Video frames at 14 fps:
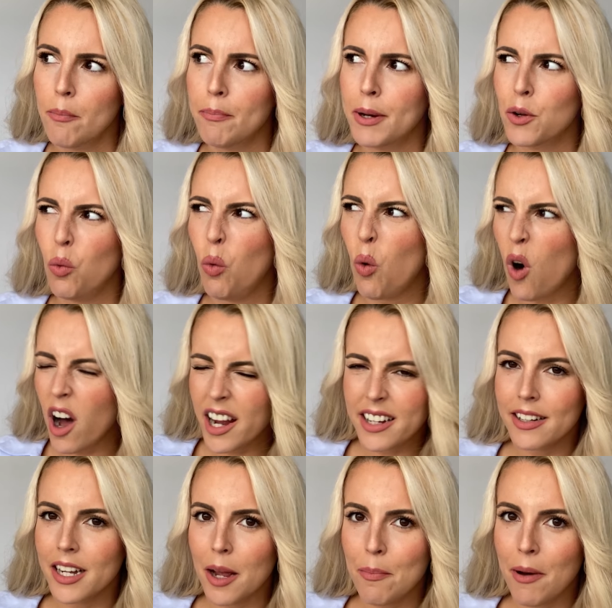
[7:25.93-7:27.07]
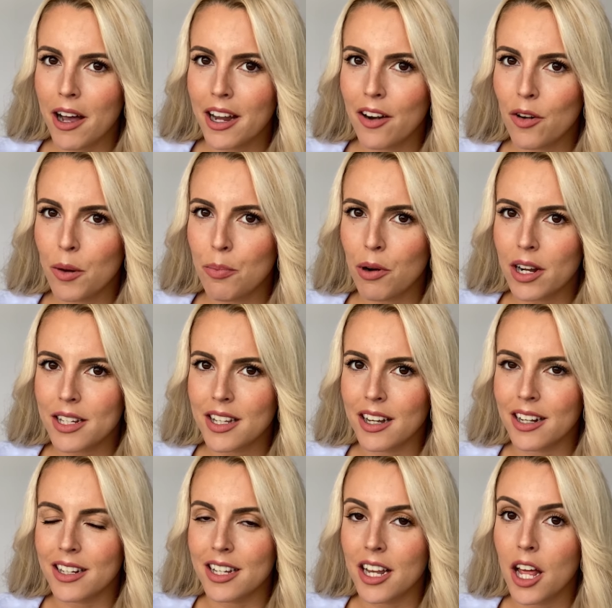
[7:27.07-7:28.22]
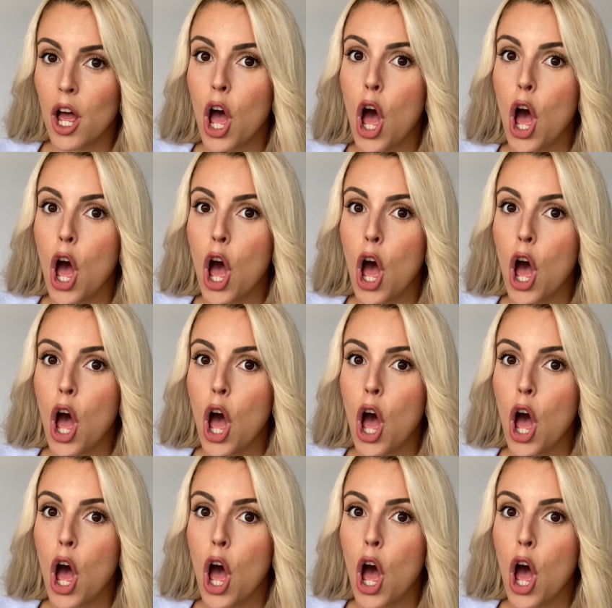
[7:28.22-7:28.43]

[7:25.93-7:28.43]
But why did I buy her a present?